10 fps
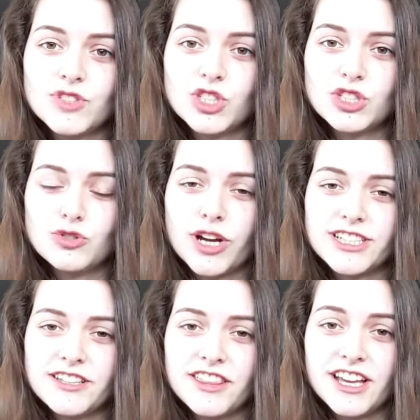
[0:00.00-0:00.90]
just try
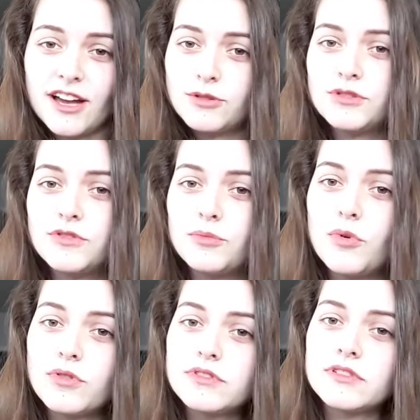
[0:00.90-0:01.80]
to think out of the
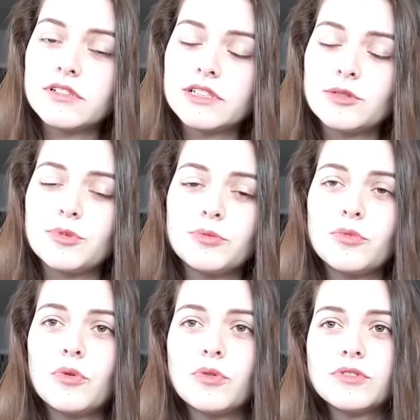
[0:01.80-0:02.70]
box a little bit
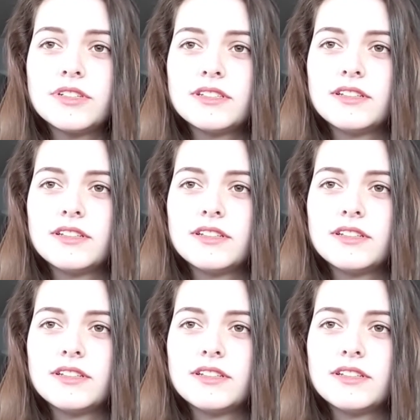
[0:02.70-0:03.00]
more.